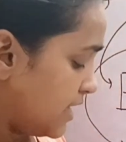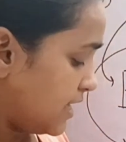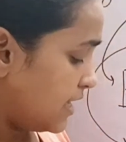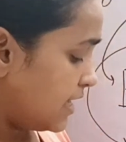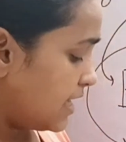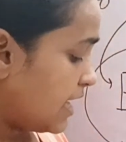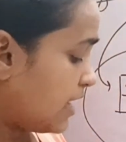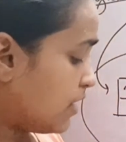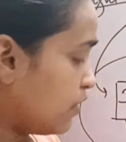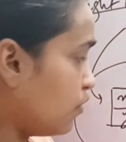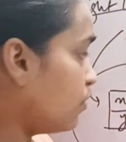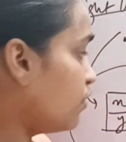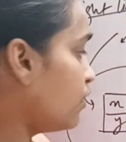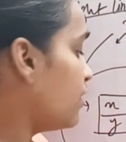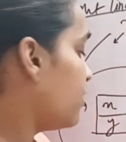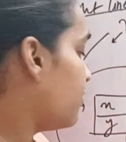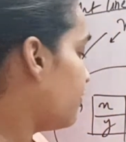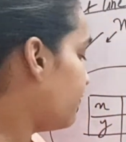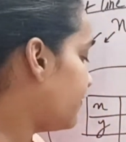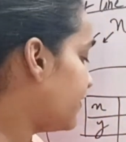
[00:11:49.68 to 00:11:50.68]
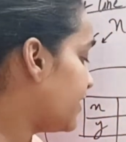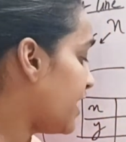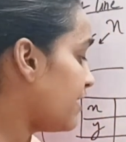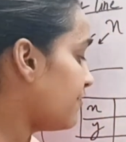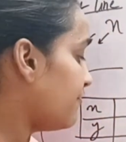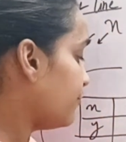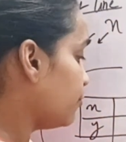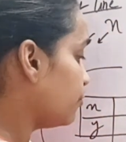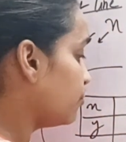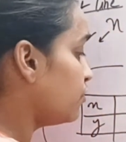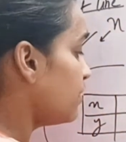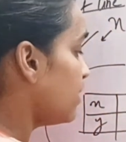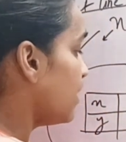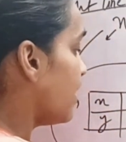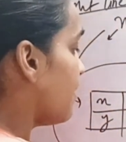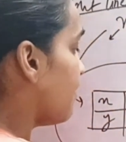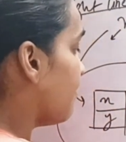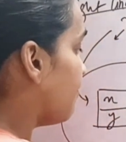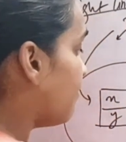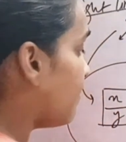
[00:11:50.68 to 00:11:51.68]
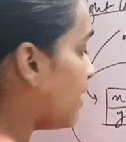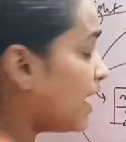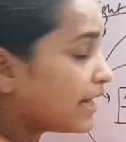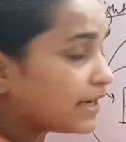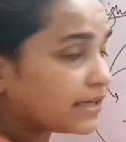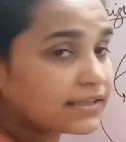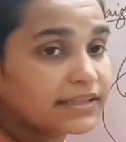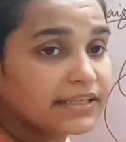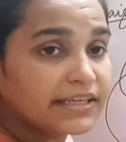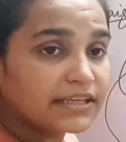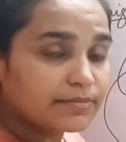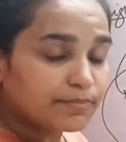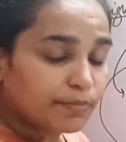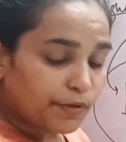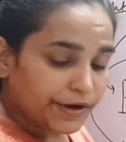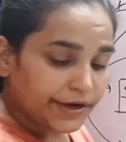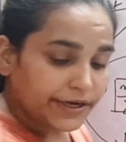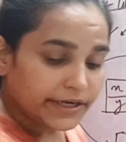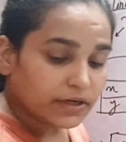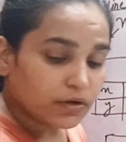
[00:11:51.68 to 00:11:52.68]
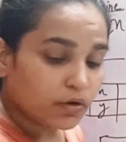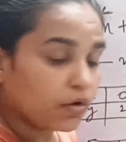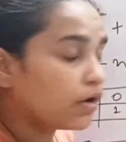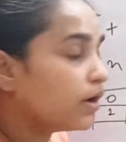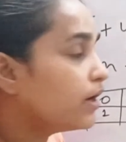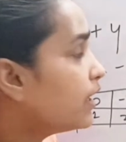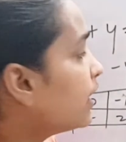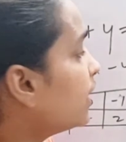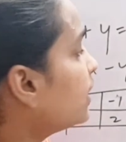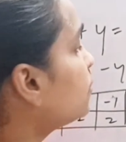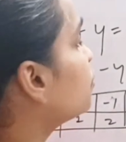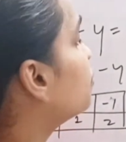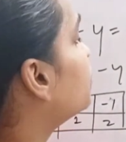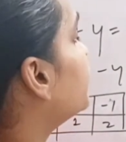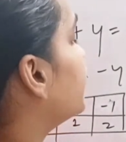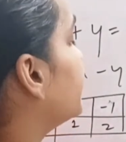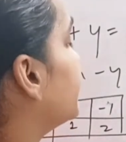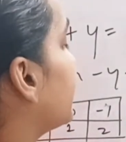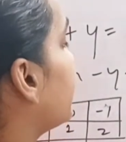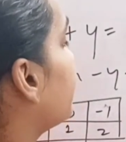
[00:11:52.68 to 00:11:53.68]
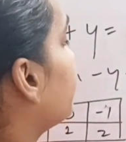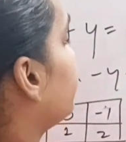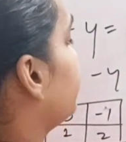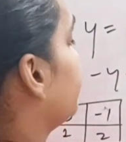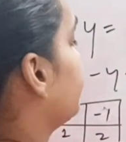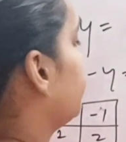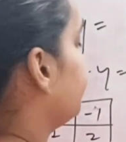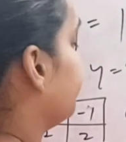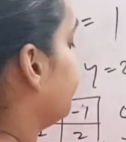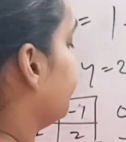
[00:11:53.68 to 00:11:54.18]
Now we have to mark these points on a 2D graph.